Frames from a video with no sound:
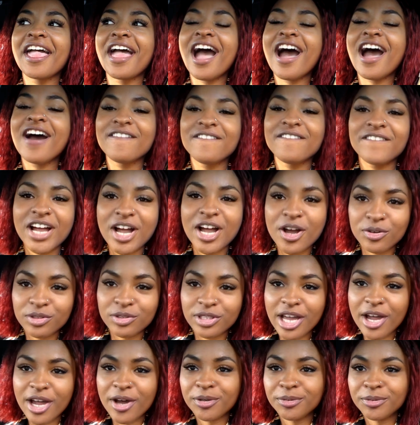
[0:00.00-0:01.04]
I
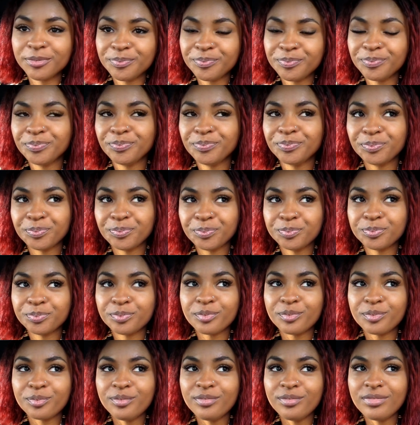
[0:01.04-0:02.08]
found out
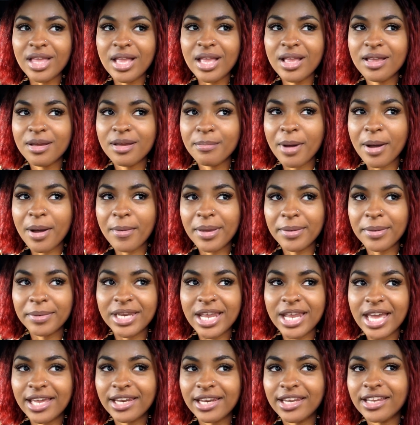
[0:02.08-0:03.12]
my baby
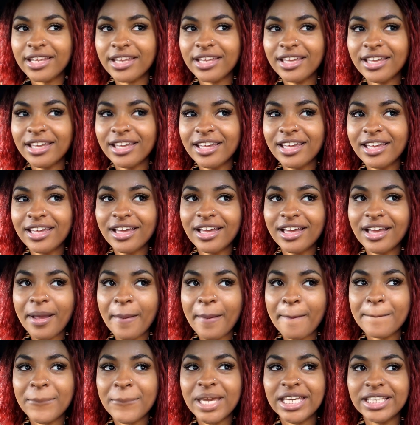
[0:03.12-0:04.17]
daddy
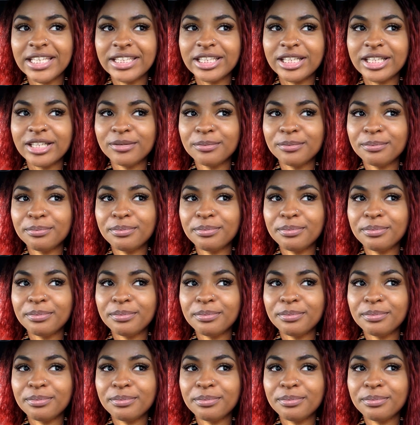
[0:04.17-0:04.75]
picked up